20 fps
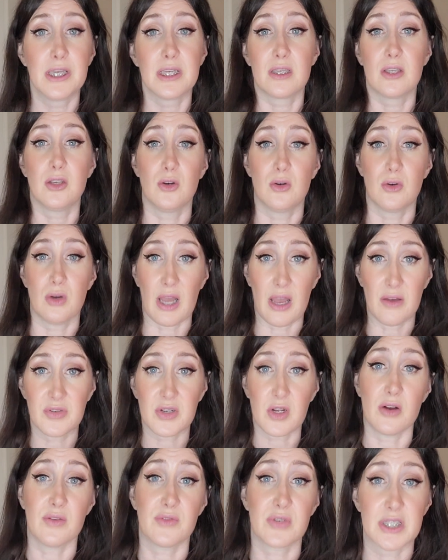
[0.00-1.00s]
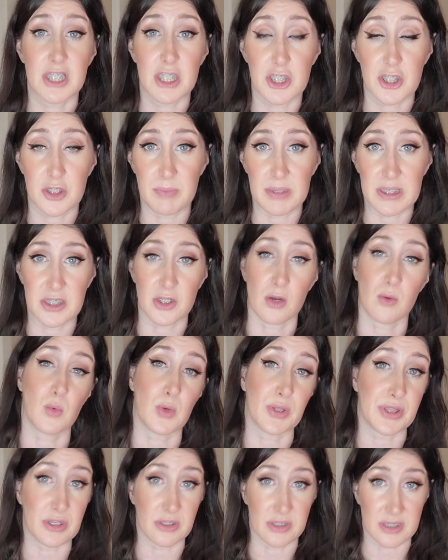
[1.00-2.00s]
have a conversation based on
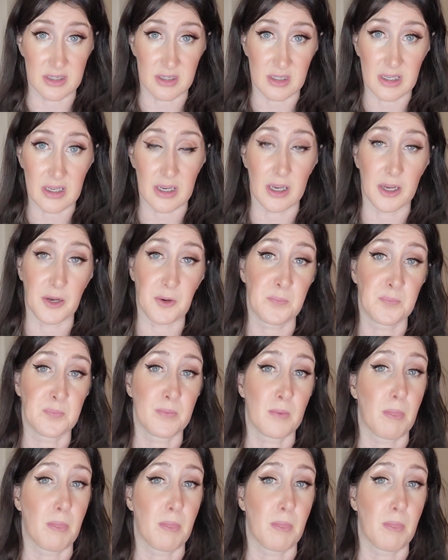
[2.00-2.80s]
what they're seeing.